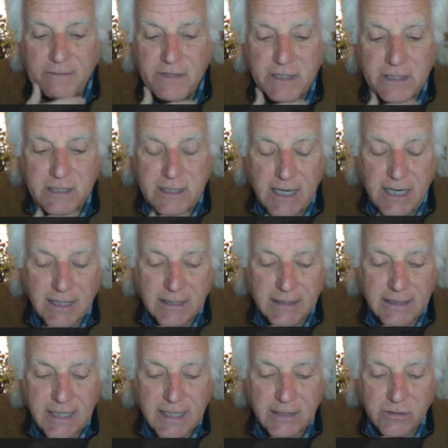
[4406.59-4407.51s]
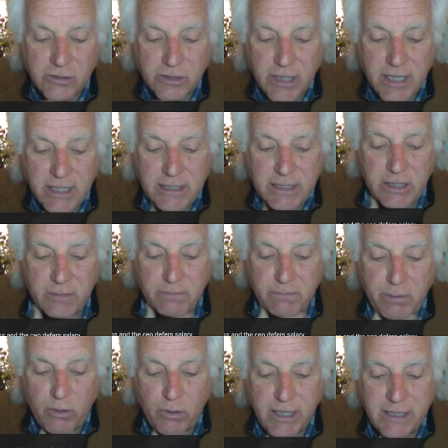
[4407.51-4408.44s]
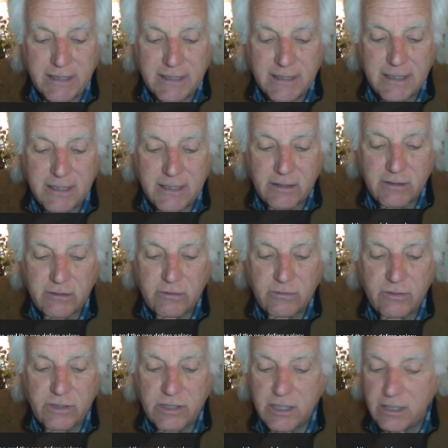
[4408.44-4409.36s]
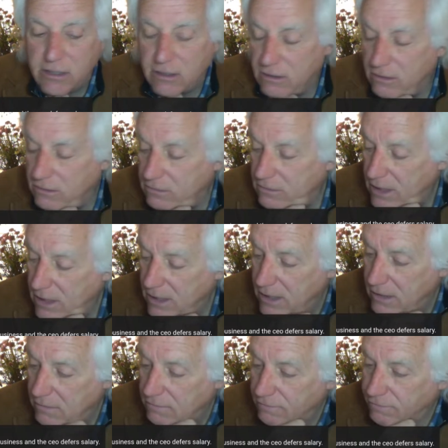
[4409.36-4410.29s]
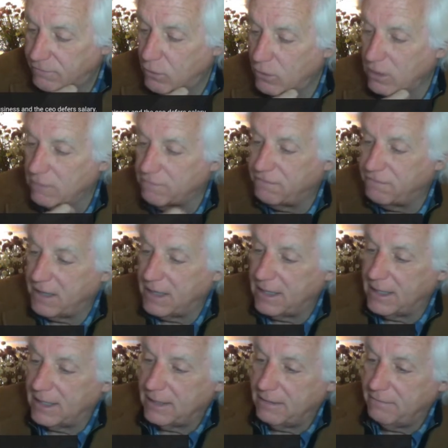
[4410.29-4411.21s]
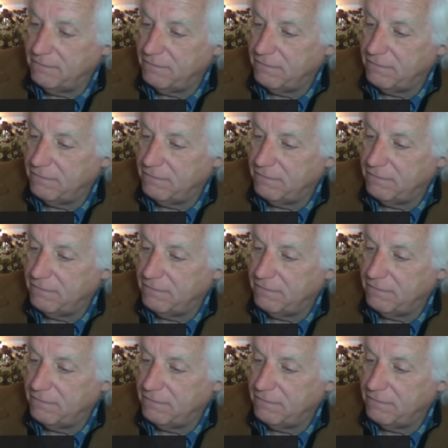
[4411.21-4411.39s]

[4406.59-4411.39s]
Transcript: The stock now trades at 0.0045.